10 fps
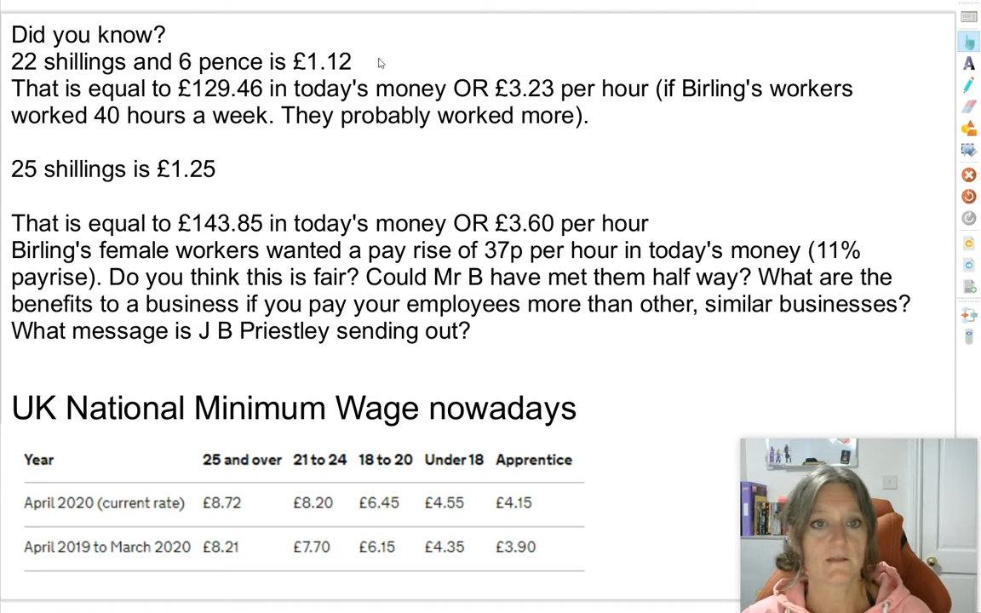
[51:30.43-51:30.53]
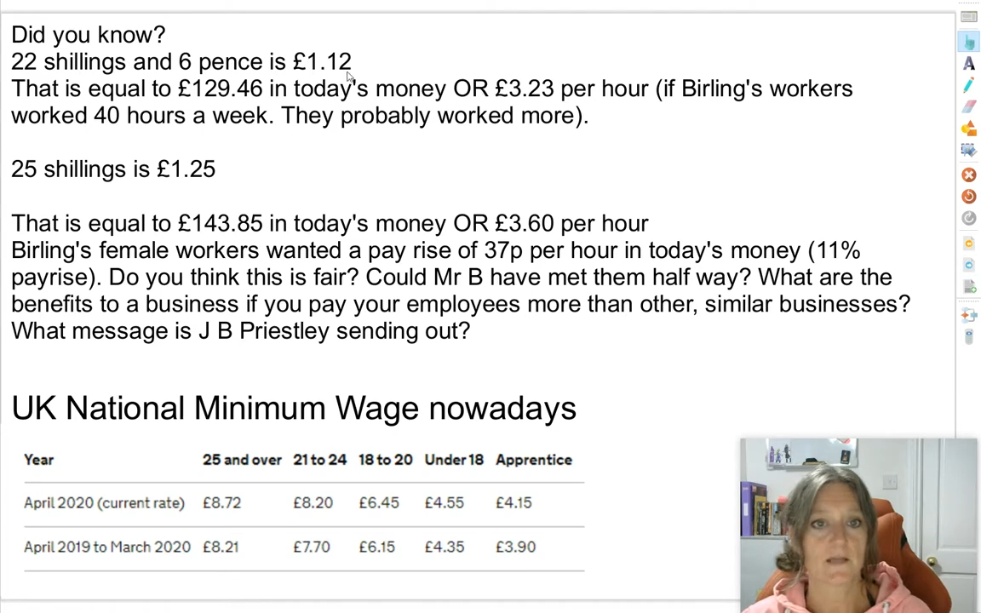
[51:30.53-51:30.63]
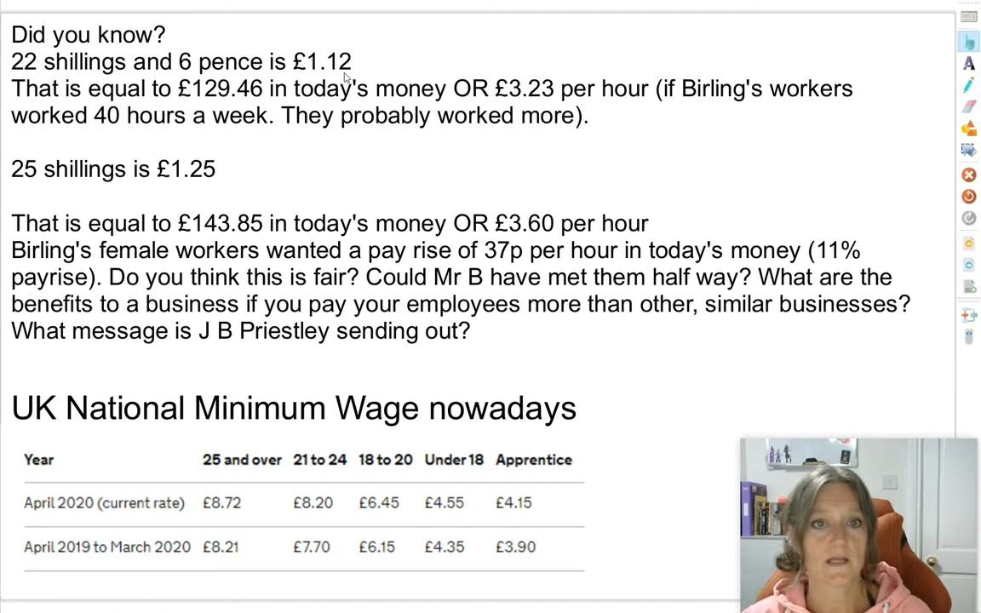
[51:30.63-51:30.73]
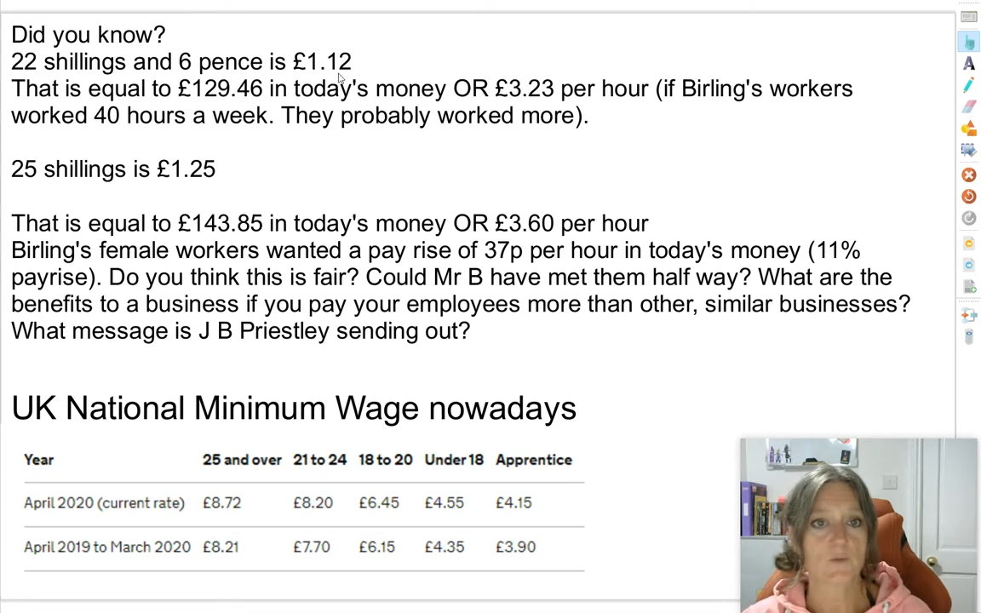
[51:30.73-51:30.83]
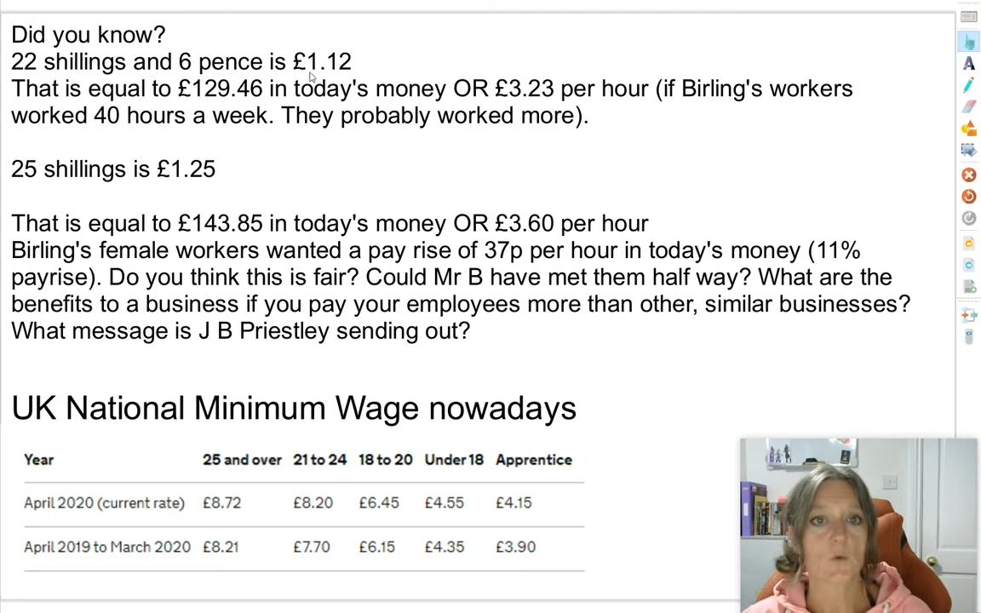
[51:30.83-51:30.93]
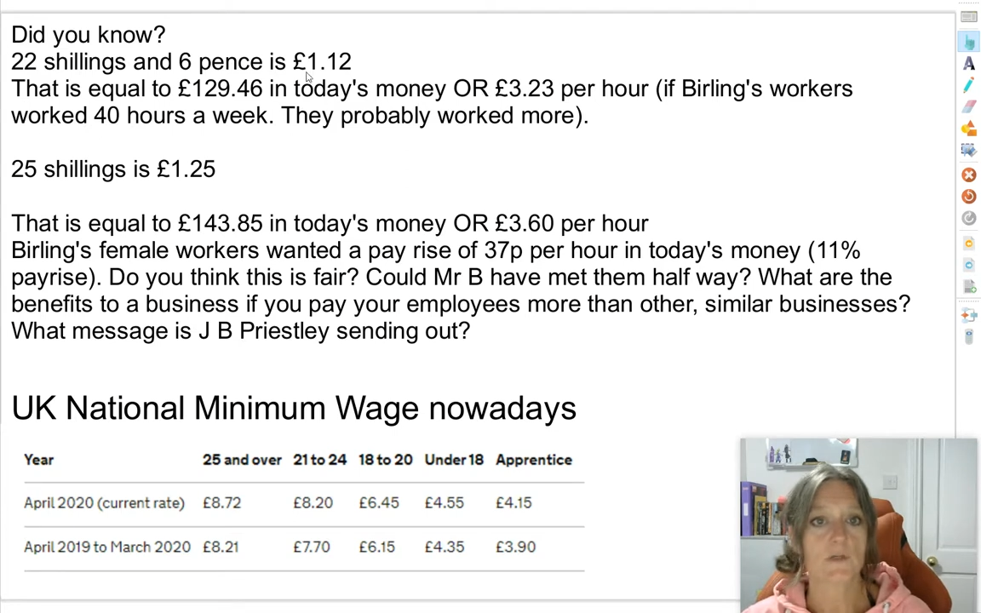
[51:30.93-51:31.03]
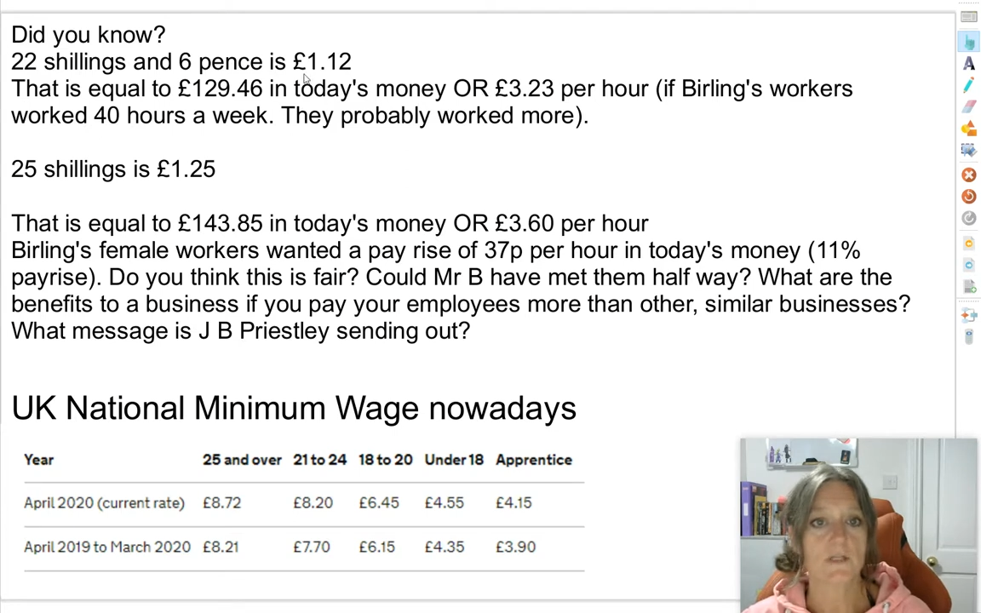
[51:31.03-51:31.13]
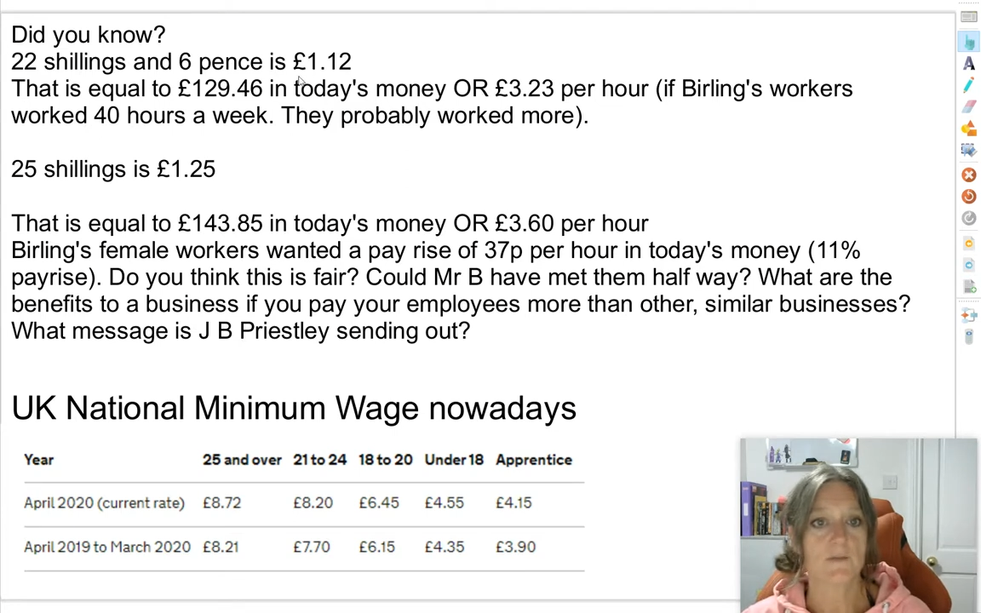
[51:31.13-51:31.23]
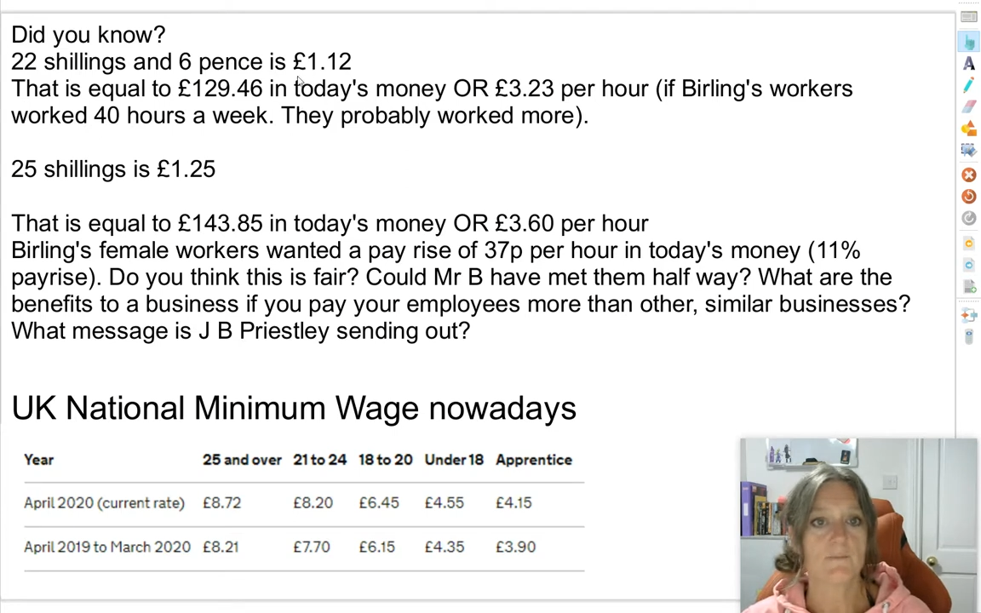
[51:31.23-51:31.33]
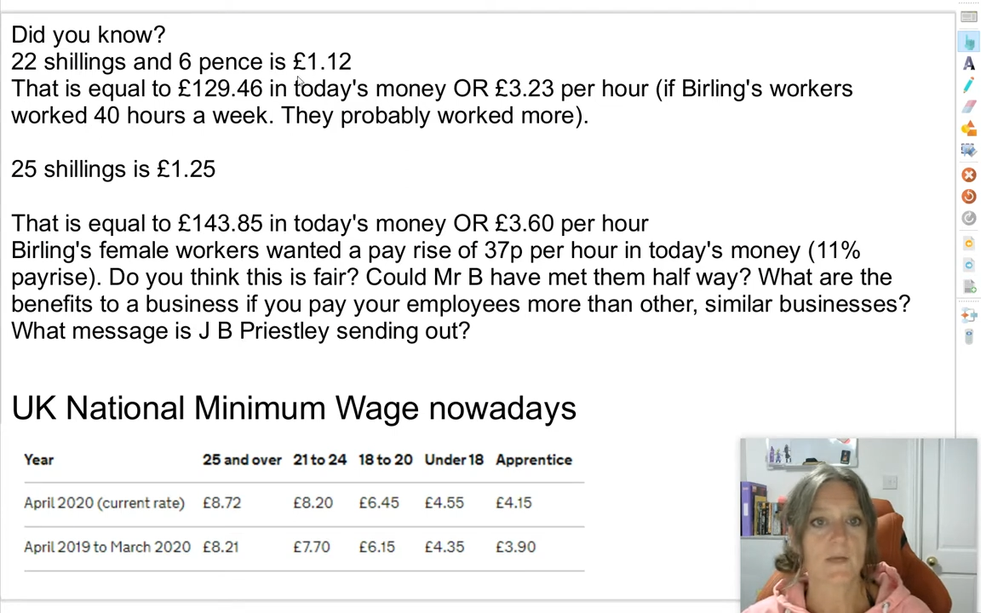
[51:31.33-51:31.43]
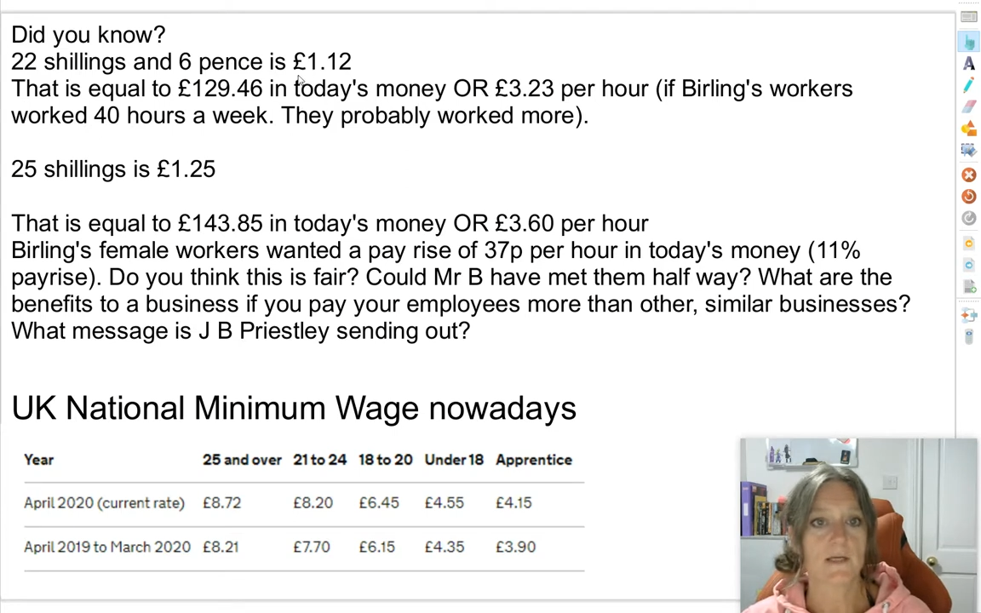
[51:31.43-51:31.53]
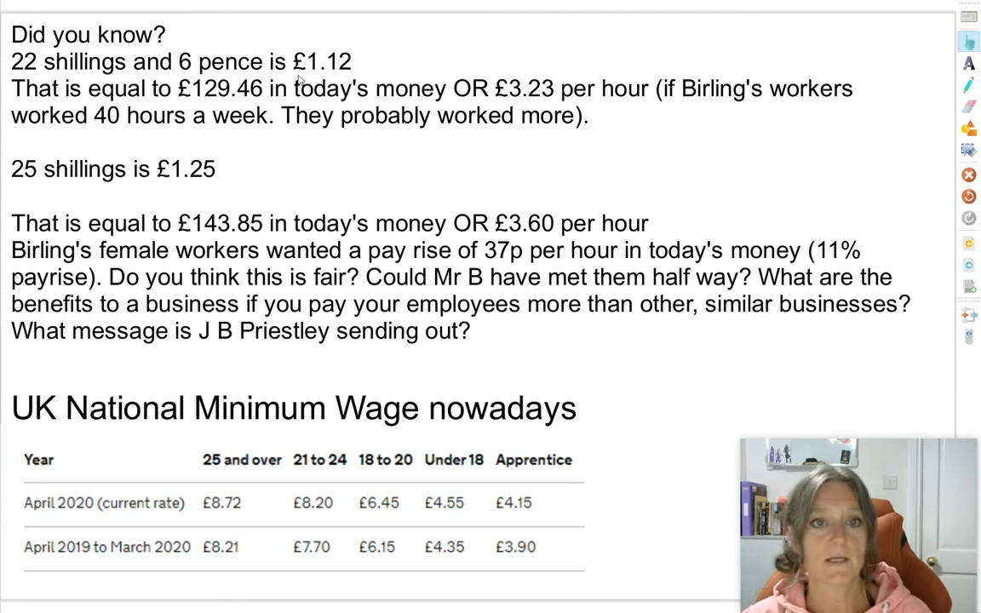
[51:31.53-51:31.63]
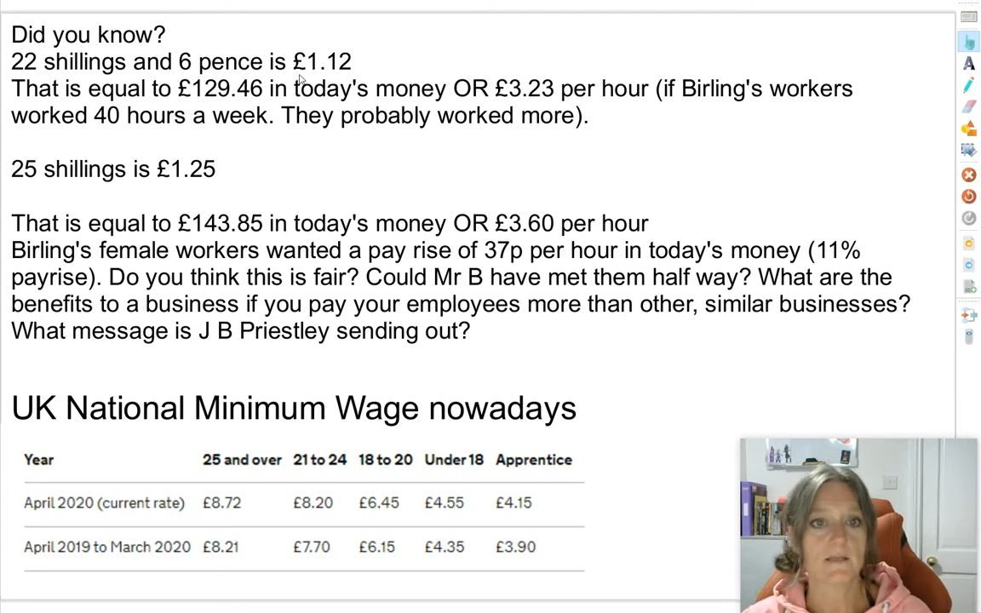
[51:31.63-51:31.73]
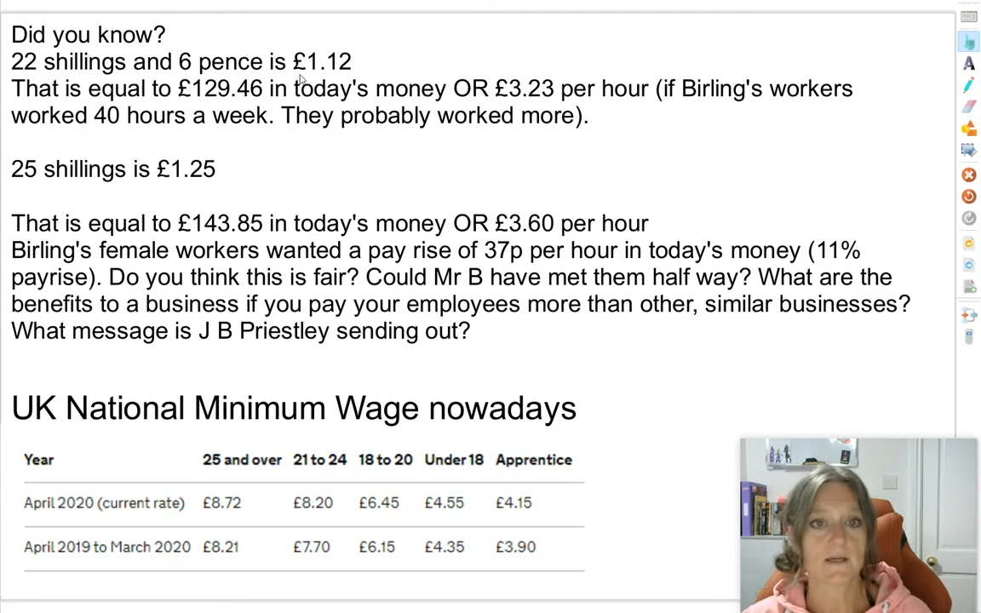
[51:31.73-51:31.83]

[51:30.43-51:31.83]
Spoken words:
Edwardian money,